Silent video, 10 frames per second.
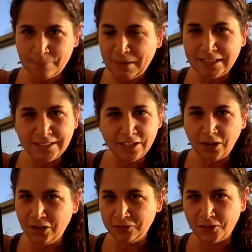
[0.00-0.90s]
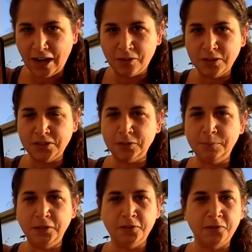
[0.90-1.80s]
Meditate on it for hours. It will
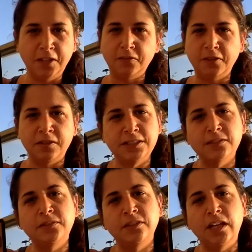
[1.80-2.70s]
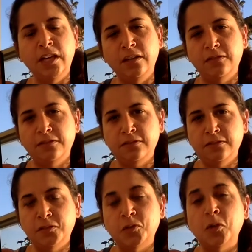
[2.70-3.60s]
be your friend for the rest of your life.
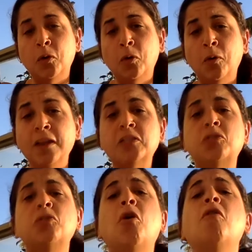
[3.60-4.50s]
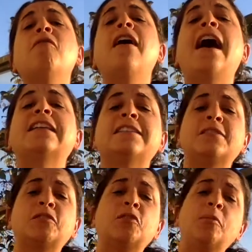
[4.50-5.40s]
So it's so vast.
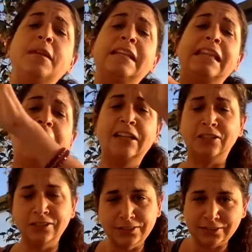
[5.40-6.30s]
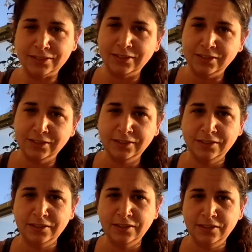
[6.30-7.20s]
It's so many layers.
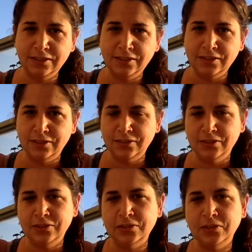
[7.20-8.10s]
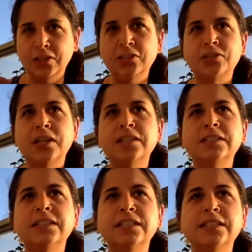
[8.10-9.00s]
So it
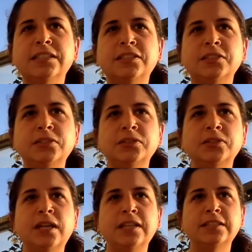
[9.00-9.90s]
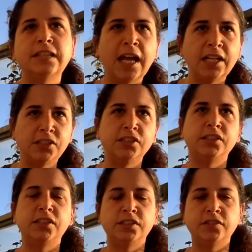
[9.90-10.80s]
translates to as an
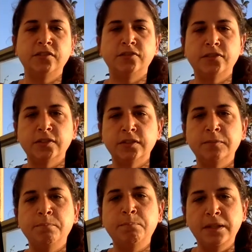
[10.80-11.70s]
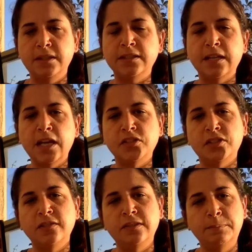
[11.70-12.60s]
adjective if an
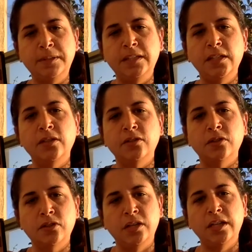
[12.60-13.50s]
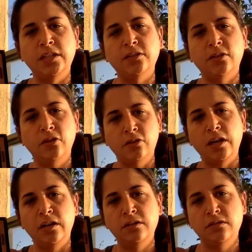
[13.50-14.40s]
adjective is big or great or
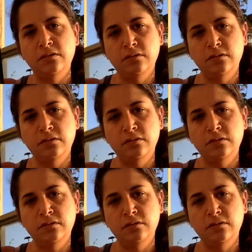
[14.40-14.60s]
grand.